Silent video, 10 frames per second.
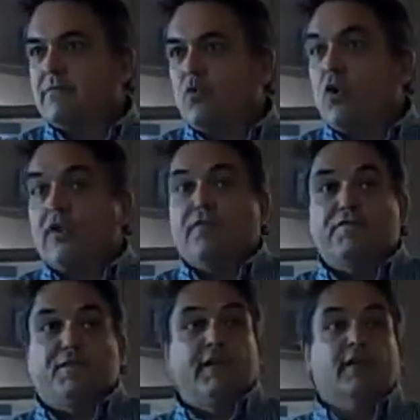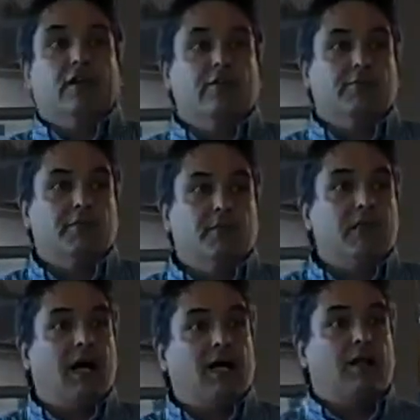Or the fear was a
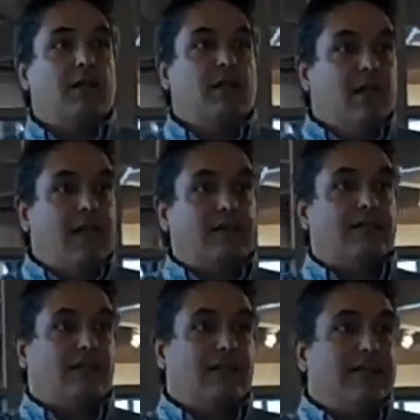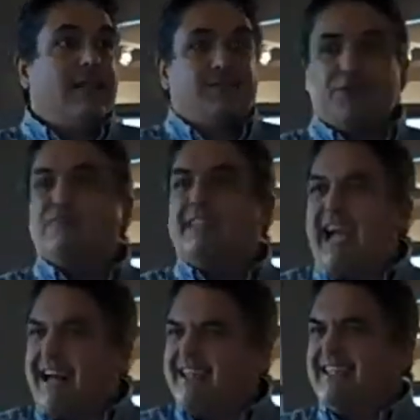lot less than the actual
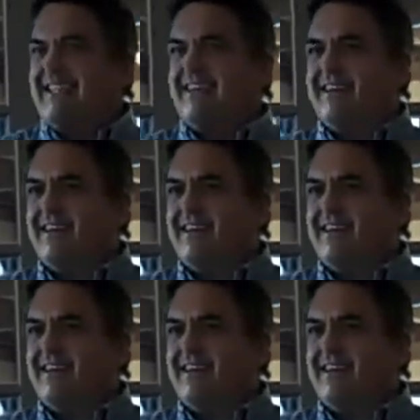reality.